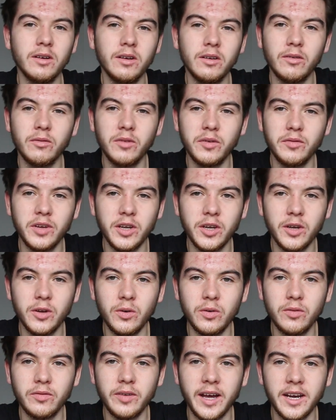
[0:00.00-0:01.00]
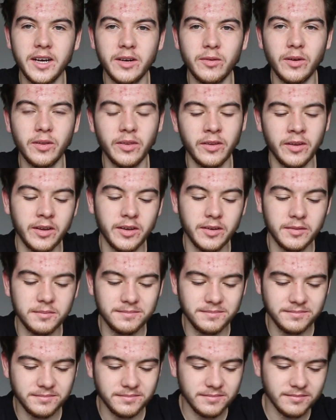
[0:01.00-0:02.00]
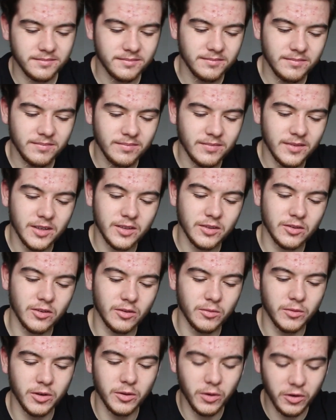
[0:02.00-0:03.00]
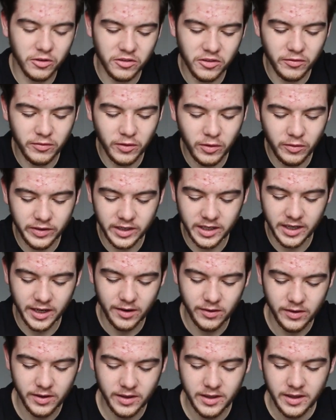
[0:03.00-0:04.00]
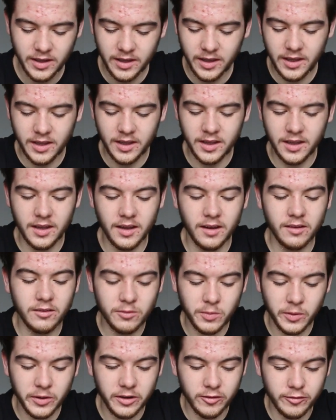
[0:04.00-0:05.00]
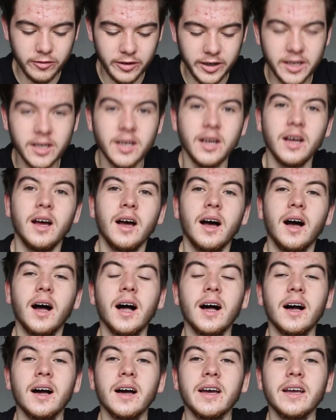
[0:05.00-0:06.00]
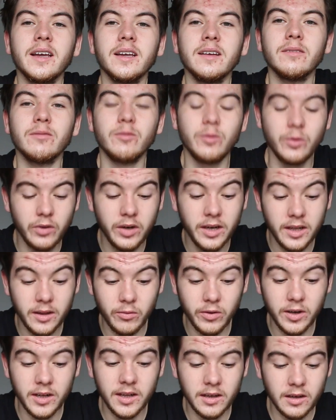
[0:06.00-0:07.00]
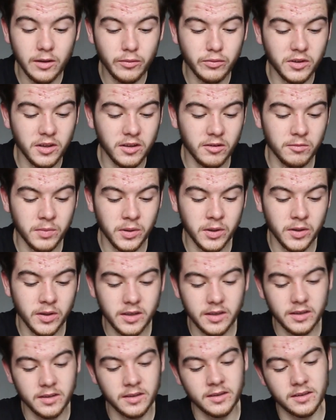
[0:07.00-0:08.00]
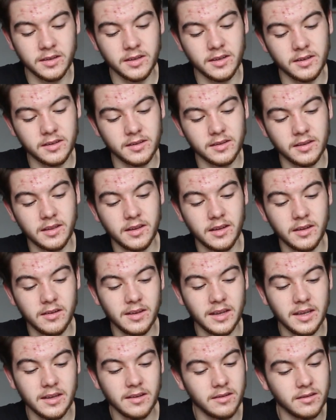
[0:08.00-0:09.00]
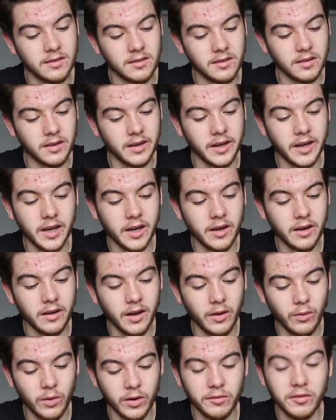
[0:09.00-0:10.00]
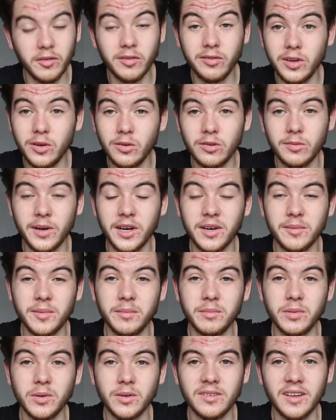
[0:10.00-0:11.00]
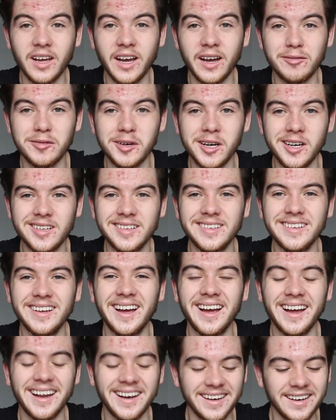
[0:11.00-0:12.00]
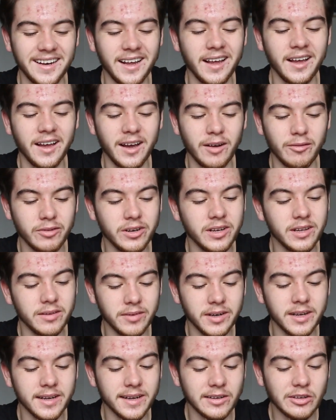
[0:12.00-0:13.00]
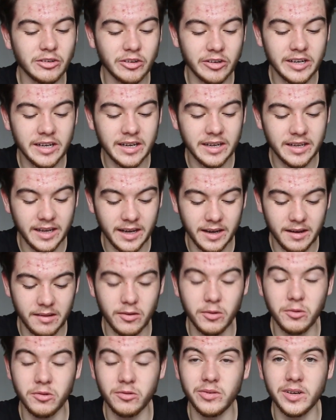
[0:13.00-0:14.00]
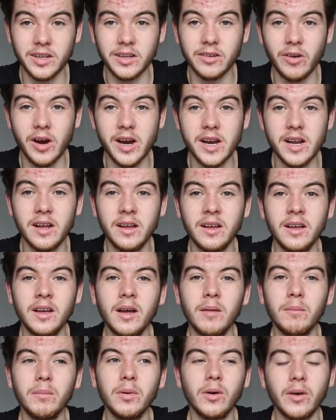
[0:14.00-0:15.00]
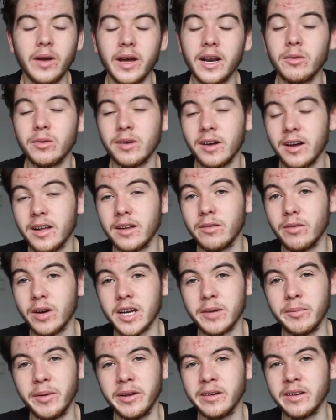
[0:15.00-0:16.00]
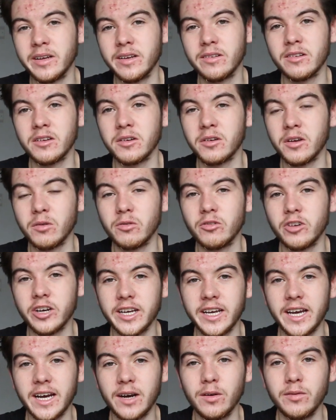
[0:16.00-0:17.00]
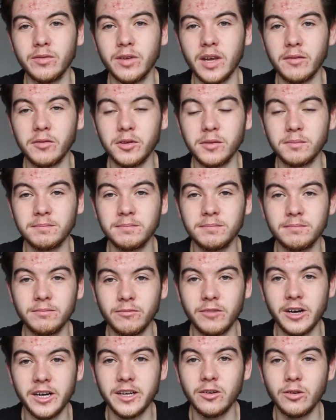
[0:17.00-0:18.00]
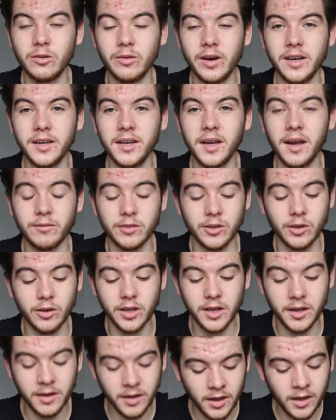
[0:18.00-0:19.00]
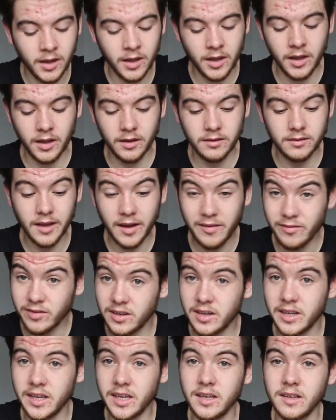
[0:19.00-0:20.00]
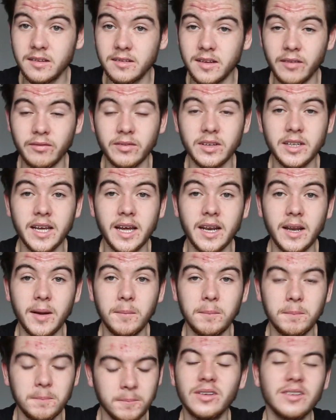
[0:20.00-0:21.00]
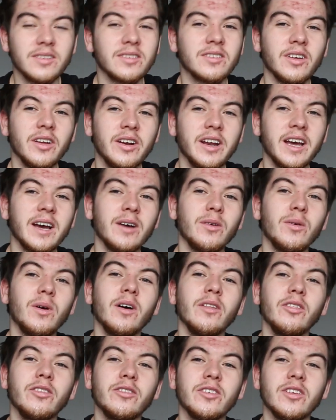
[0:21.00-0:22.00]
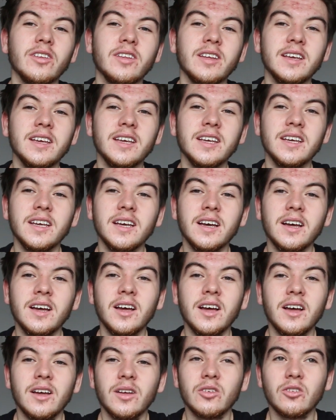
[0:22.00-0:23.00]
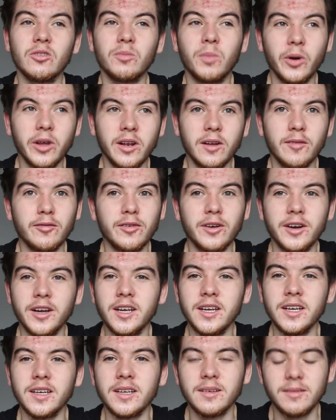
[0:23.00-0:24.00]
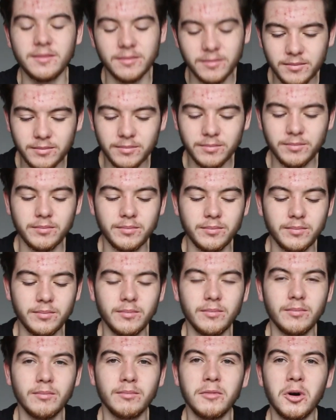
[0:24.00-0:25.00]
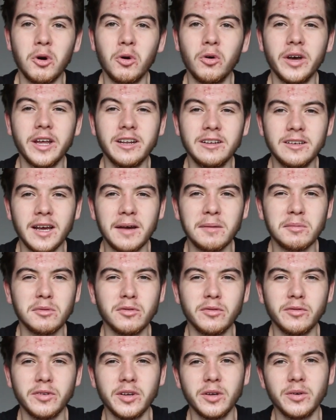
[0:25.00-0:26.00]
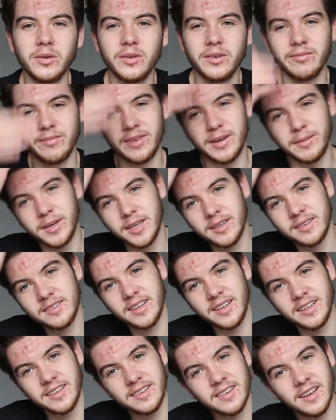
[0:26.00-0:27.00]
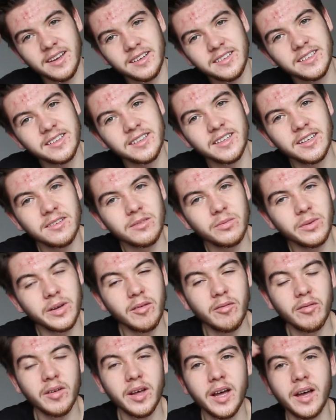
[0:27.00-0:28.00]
review for anyone that doesn't want to watch the full video, spoiler free. I really loved this book. This is one of the few Spider-Man books that I have read, and I really enjoyed it. Yeah, I thought it was a really great book and I would highly recommend it, so go check it out if you haven't read it already, you haven't got it. Definitely get it. So now on to the spoiler-free, more in-depth review, if that makes sense. I did this with